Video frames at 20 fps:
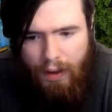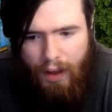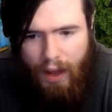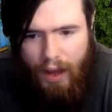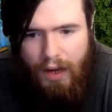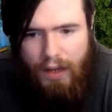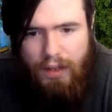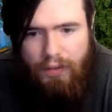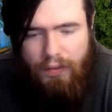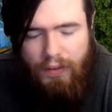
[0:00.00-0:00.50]

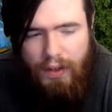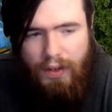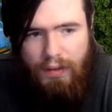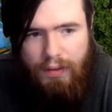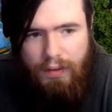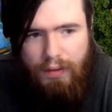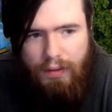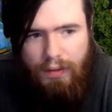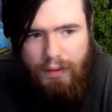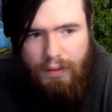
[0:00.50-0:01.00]
activate
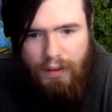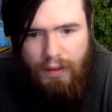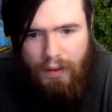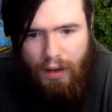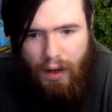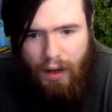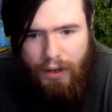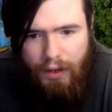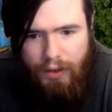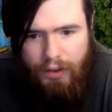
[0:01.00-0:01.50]

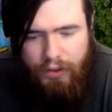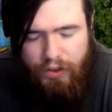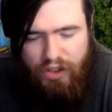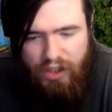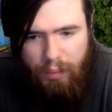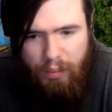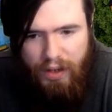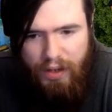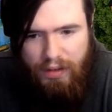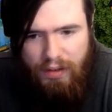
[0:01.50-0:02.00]
Denier to
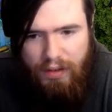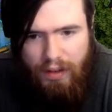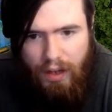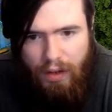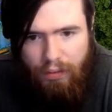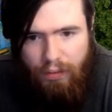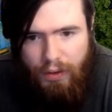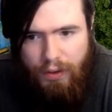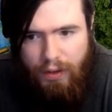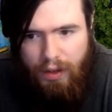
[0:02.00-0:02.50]
summon
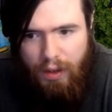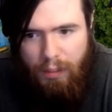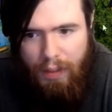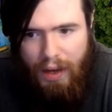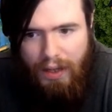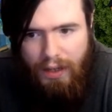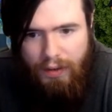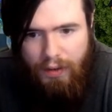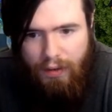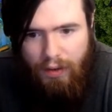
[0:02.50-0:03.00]
itself, return a
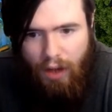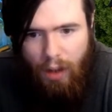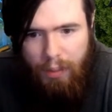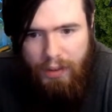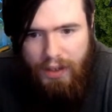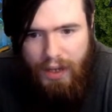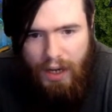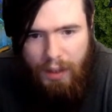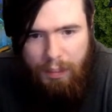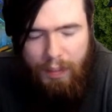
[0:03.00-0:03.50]
Mali to top of
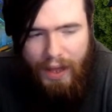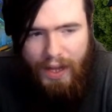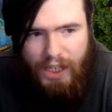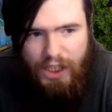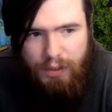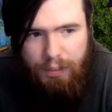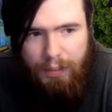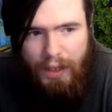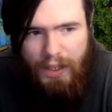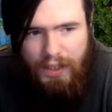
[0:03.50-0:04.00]
deck,
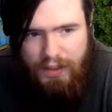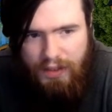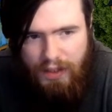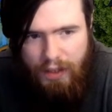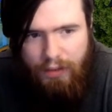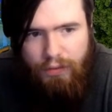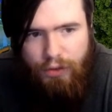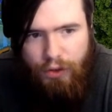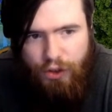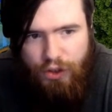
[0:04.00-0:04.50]
banish Mali,
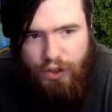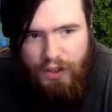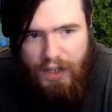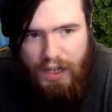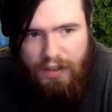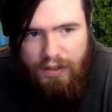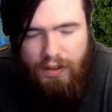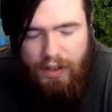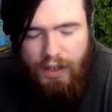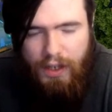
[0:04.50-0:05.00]
send Fusion
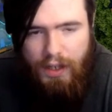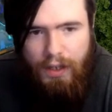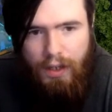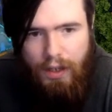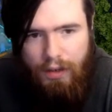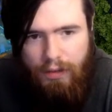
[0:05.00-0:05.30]
Destiny,